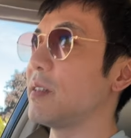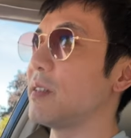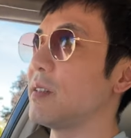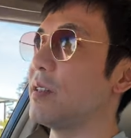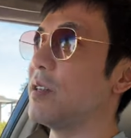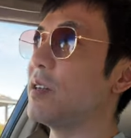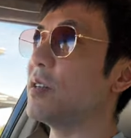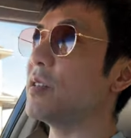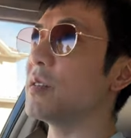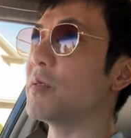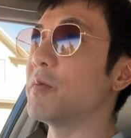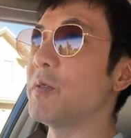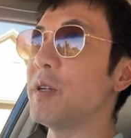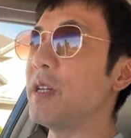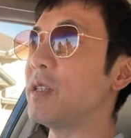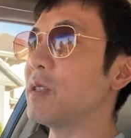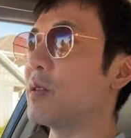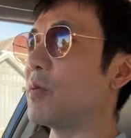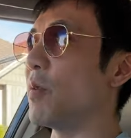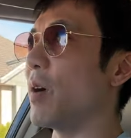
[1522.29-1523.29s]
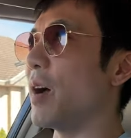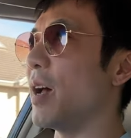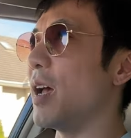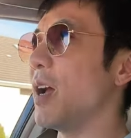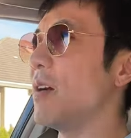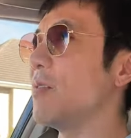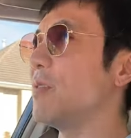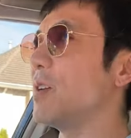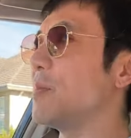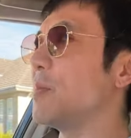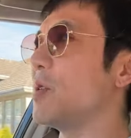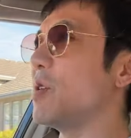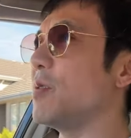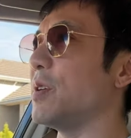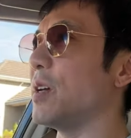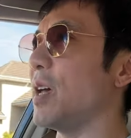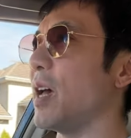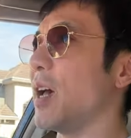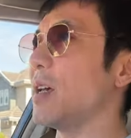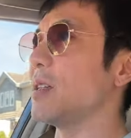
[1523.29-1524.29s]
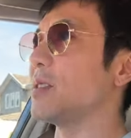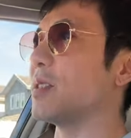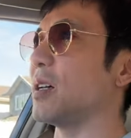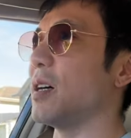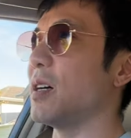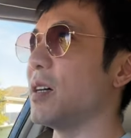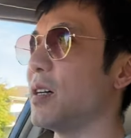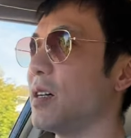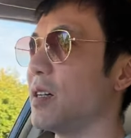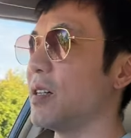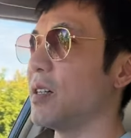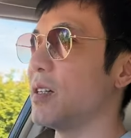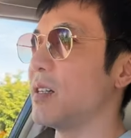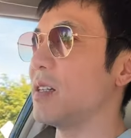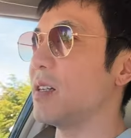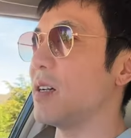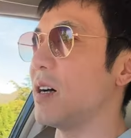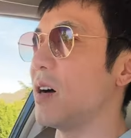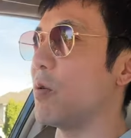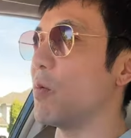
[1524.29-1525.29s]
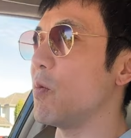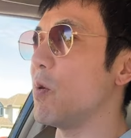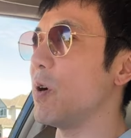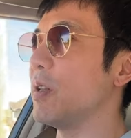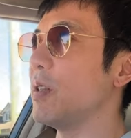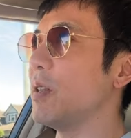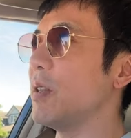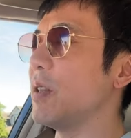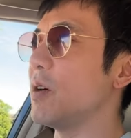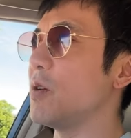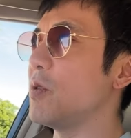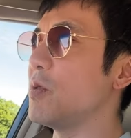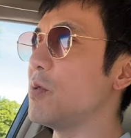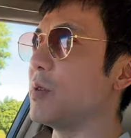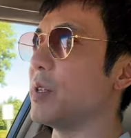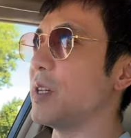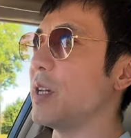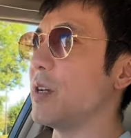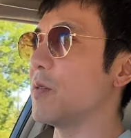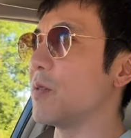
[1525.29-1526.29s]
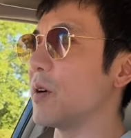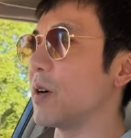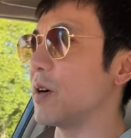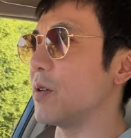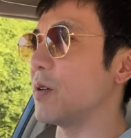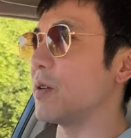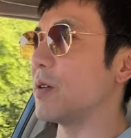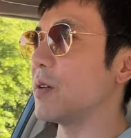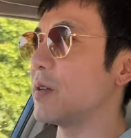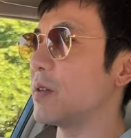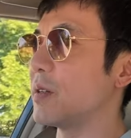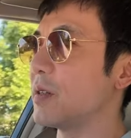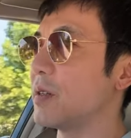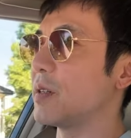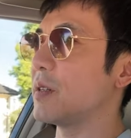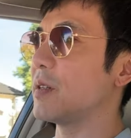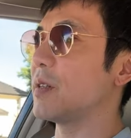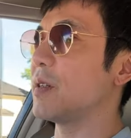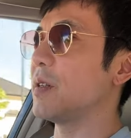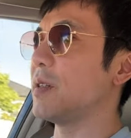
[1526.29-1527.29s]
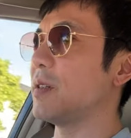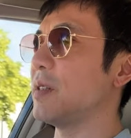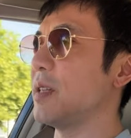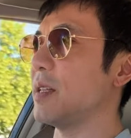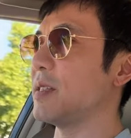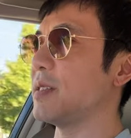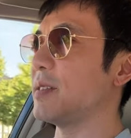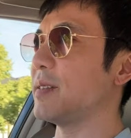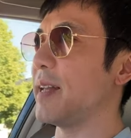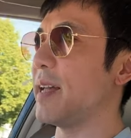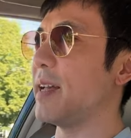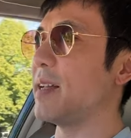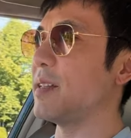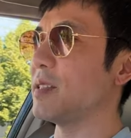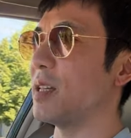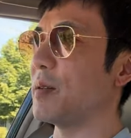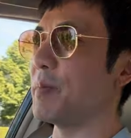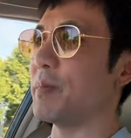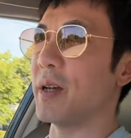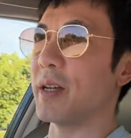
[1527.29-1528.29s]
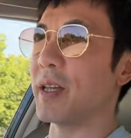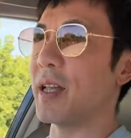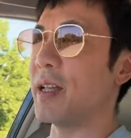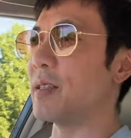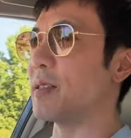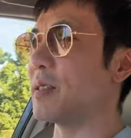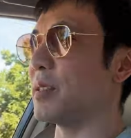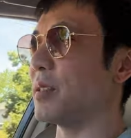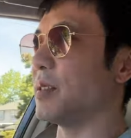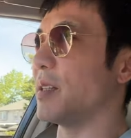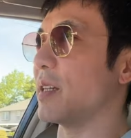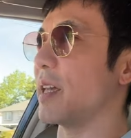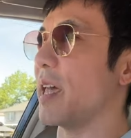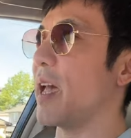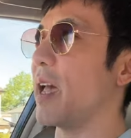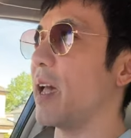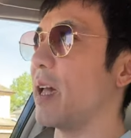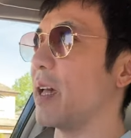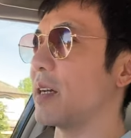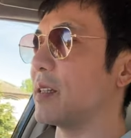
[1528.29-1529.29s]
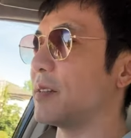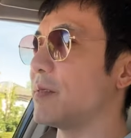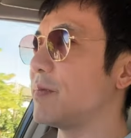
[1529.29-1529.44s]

There's a reason why every movie has a one lone hero that stands up against the gang.